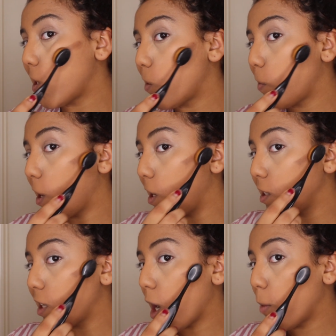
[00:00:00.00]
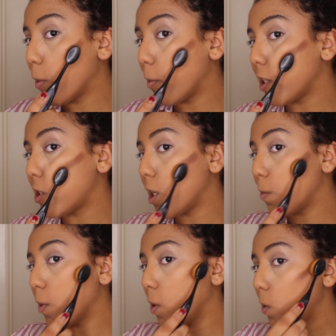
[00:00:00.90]
a little bit on top of my
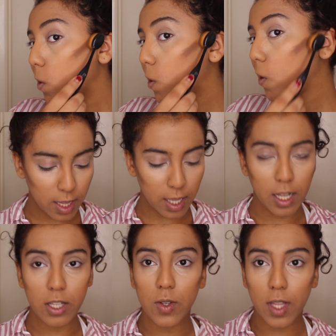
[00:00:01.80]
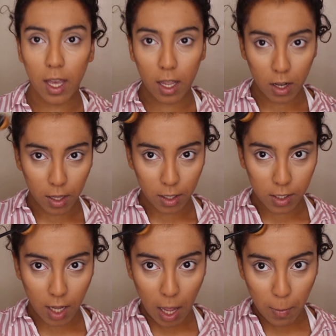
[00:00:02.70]
cheekbone, and then I do that on the
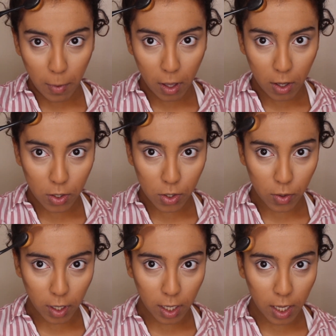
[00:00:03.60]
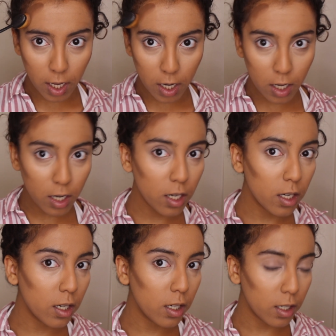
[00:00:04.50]
top, just right here,
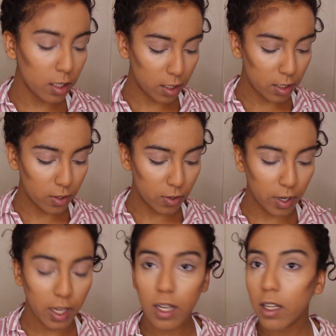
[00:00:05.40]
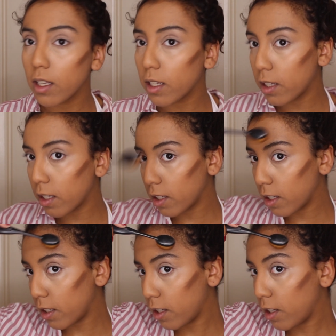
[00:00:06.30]
right?
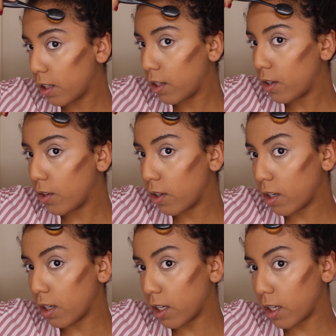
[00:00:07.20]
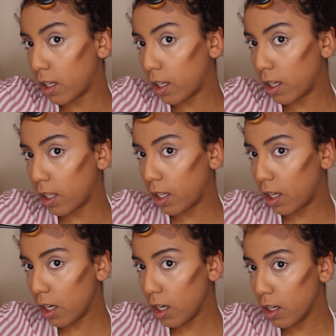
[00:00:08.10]
Okay,
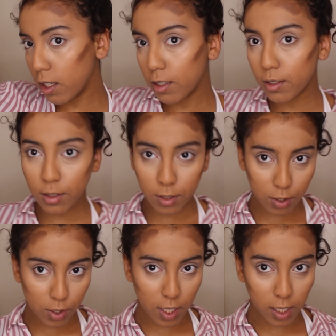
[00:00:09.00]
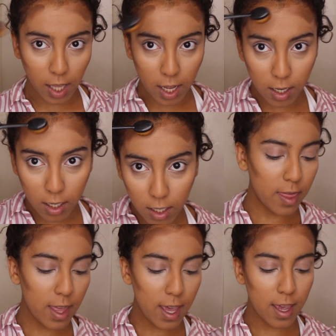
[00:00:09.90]
here, just like that.
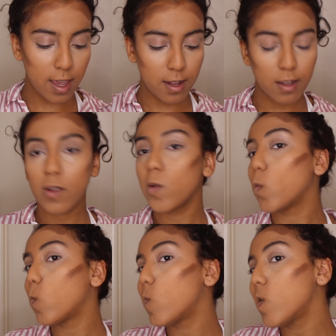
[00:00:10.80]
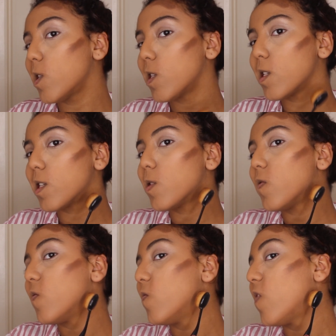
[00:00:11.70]
And then just
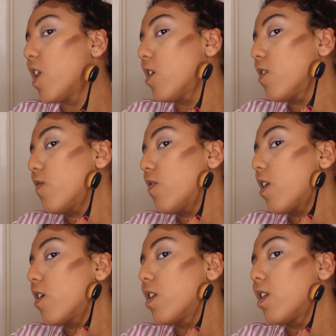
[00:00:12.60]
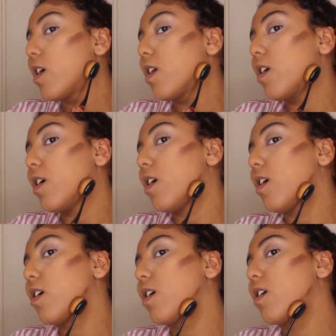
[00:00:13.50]
very, very lightly